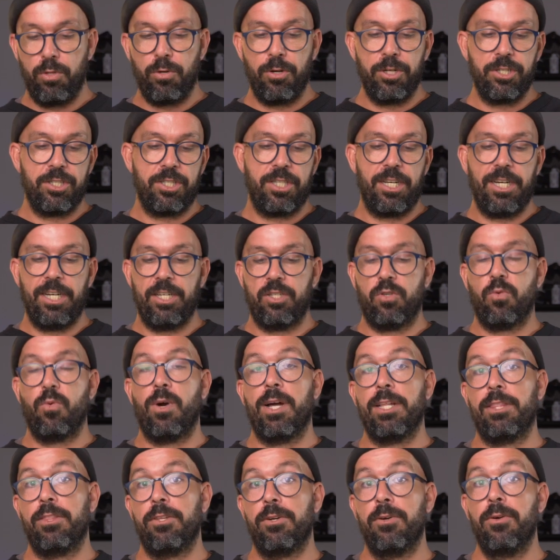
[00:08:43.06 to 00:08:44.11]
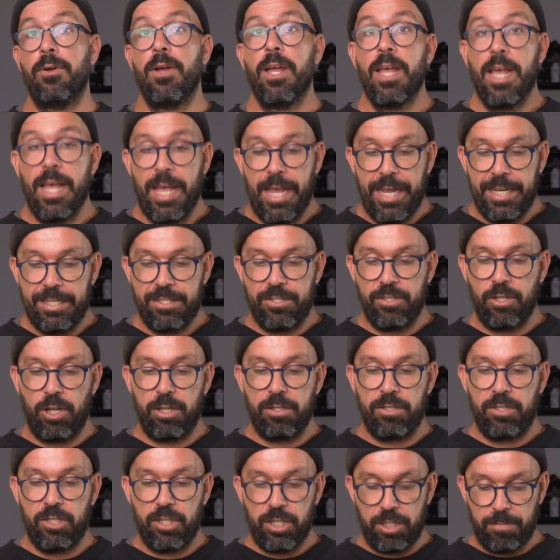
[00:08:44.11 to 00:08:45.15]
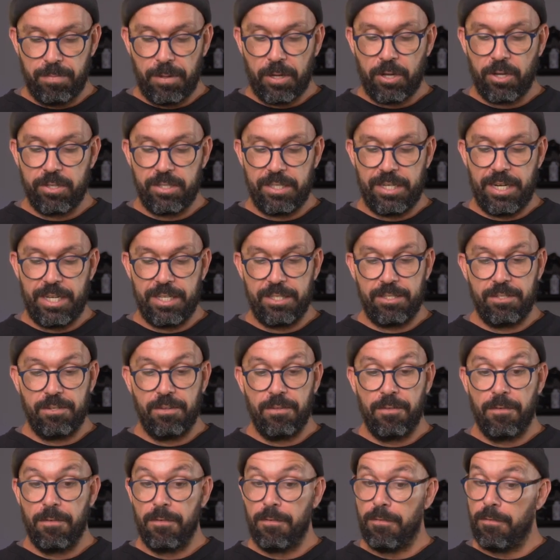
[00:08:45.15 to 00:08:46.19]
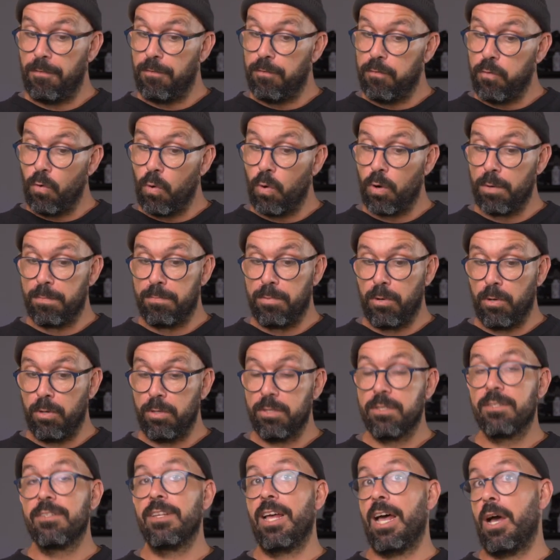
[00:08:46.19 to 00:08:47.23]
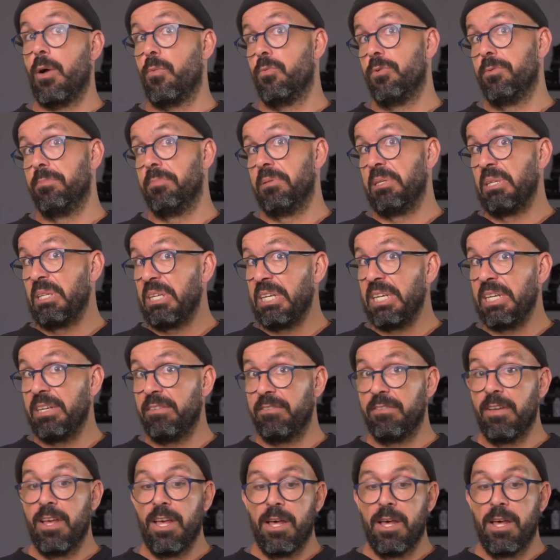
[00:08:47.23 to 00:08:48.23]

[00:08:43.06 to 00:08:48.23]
2, 3, 4. It's not just because it has 4 bolts, I would believe,